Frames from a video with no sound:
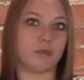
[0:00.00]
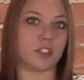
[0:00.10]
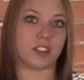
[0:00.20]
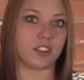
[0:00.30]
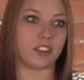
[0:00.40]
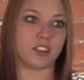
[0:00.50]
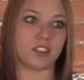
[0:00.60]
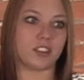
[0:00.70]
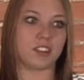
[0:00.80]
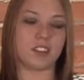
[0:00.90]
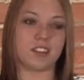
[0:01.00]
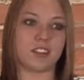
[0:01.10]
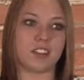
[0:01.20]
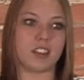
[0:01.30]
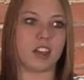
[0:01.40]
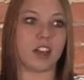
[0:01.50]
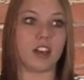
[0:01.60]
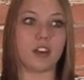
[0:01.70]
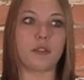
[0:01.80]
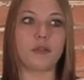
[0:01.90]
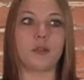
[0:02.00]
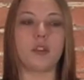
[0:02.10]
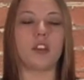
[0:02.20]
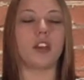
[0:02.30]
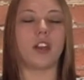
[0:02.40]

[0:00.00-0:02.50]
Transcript: because I got through with it.